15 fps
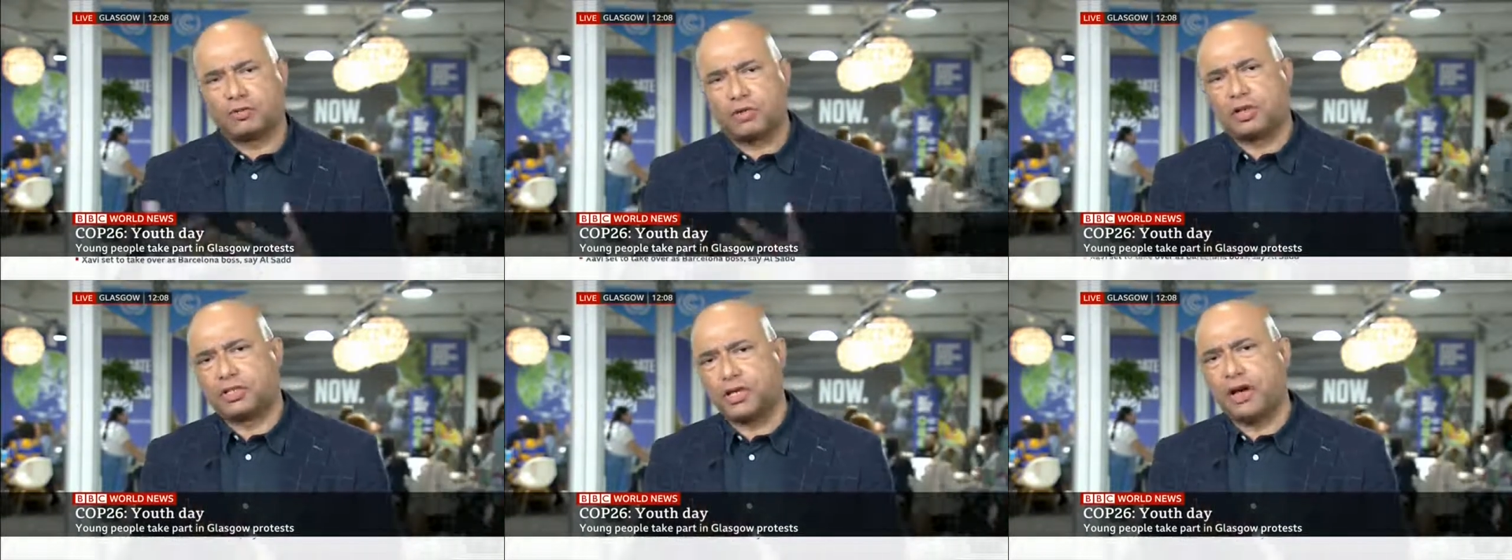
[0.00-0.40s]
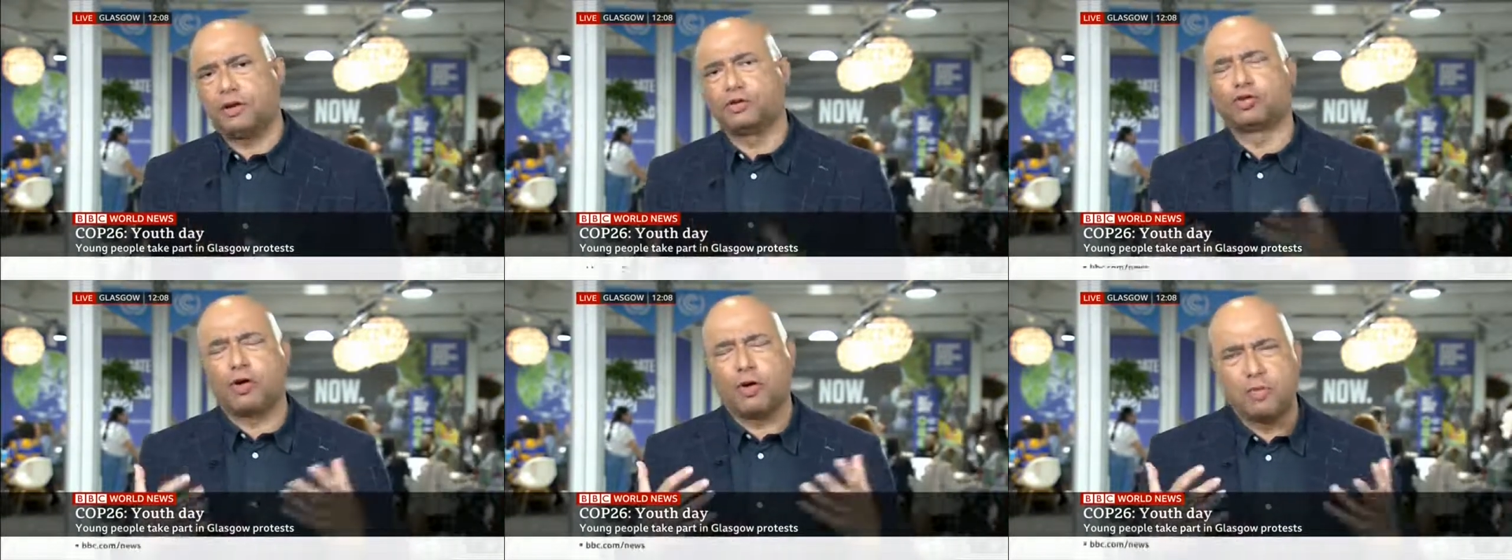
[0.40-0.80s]
Russia
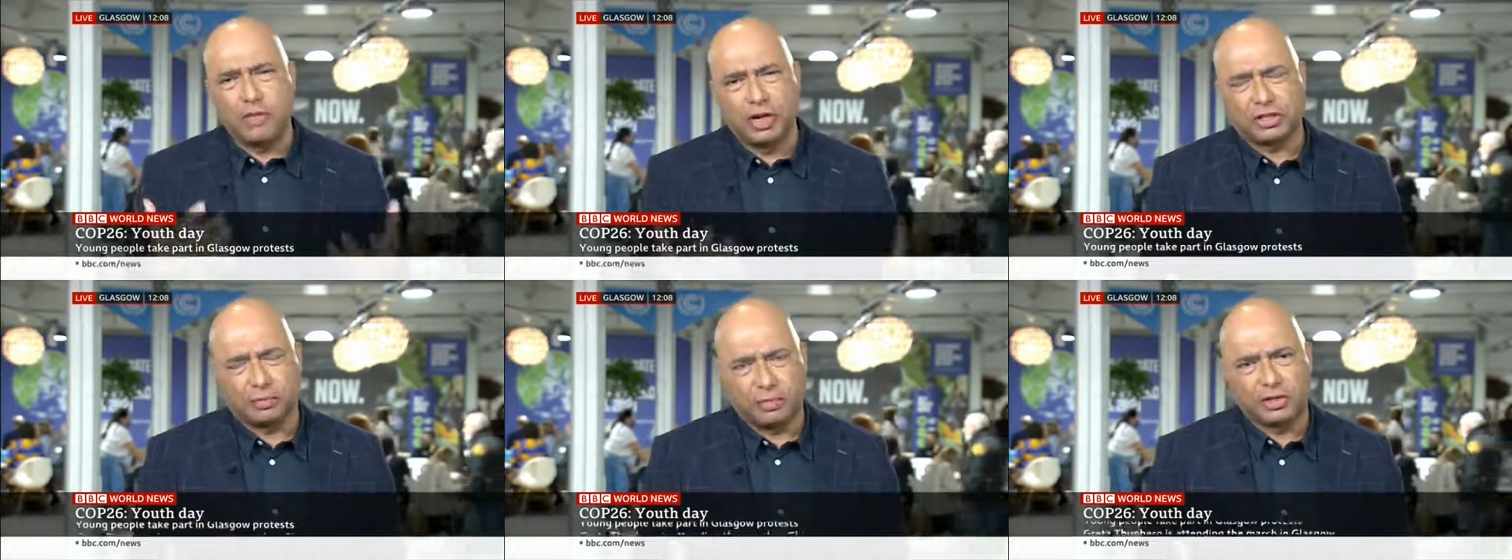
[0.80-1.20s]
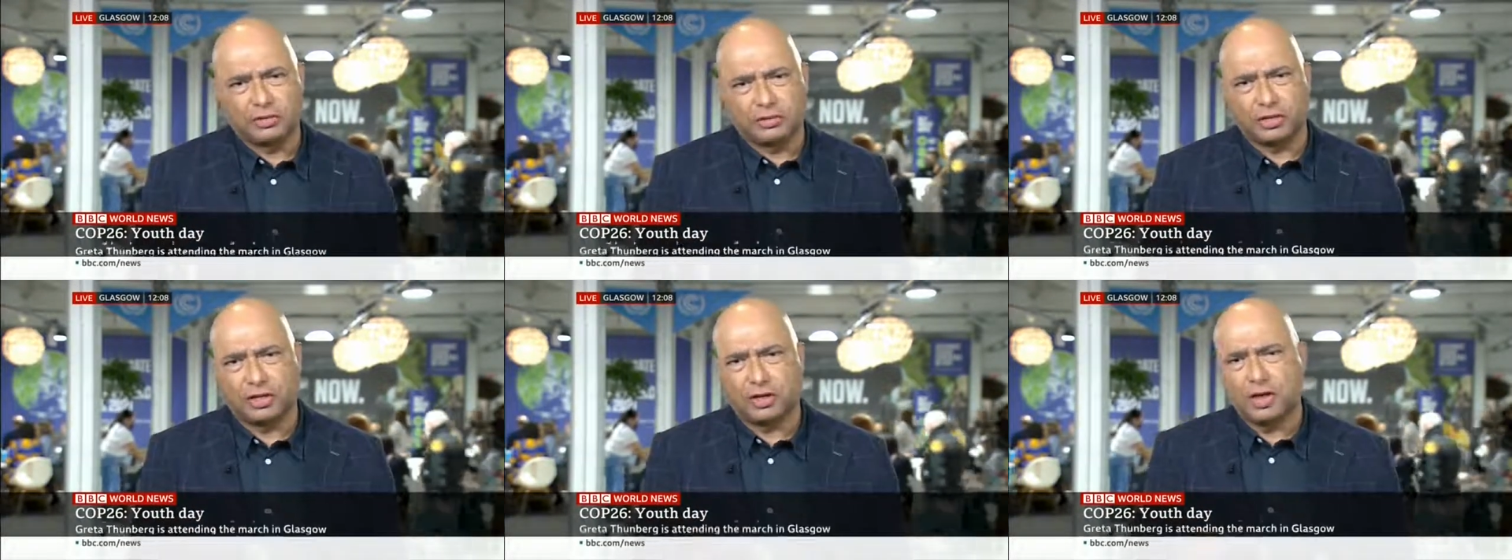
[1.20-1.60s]
also a major
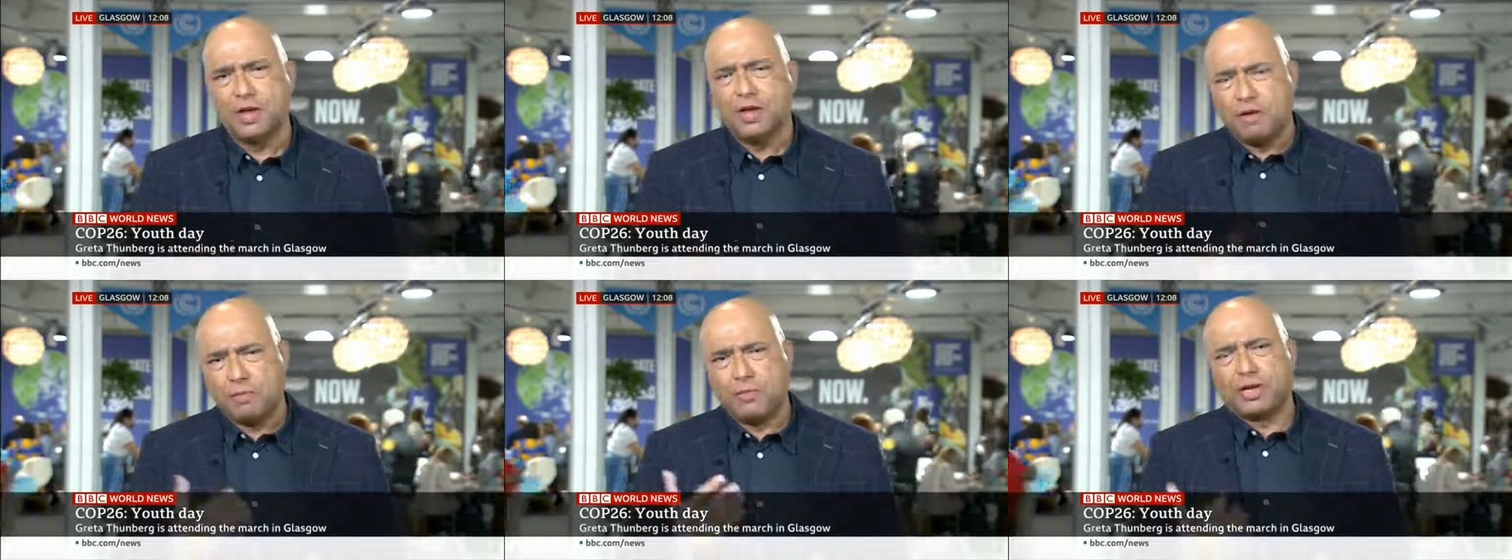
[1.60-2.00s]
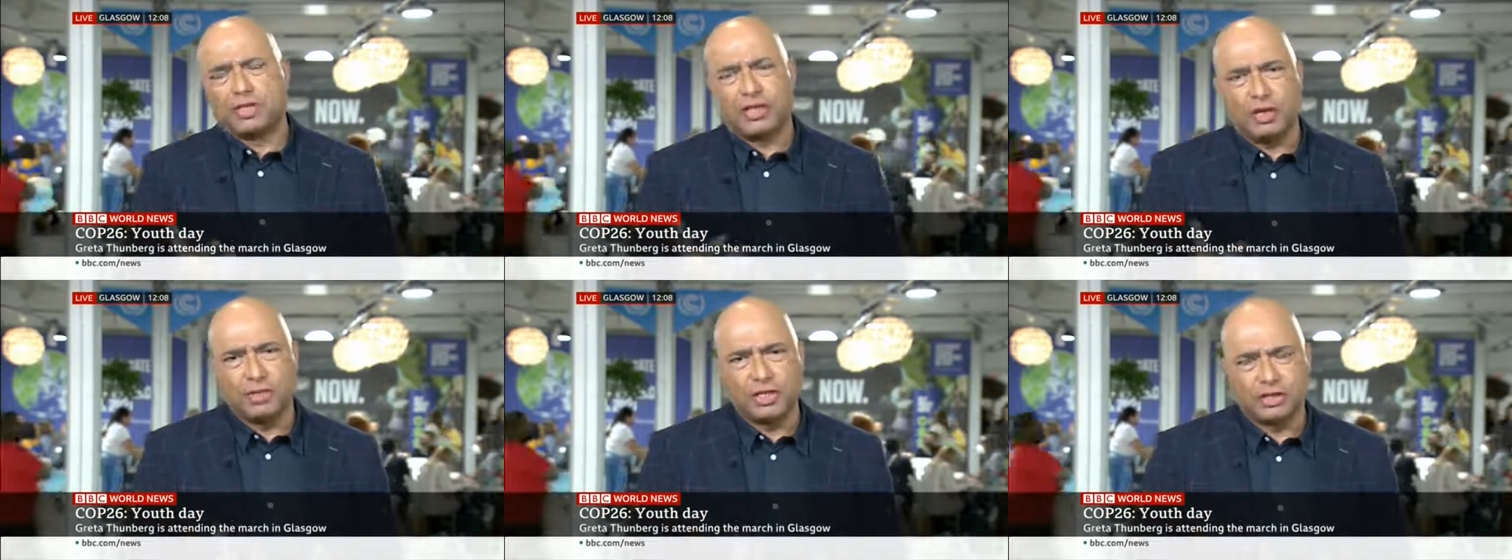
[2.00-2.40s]
polluter, major
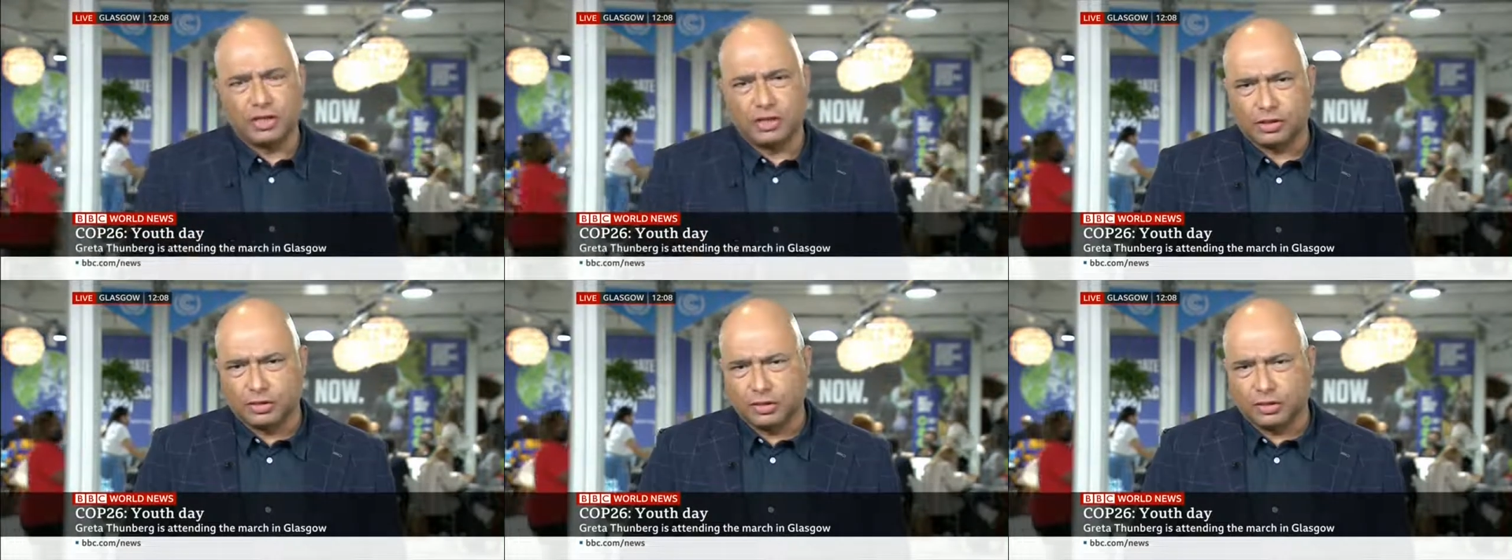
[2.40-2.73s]
emitter.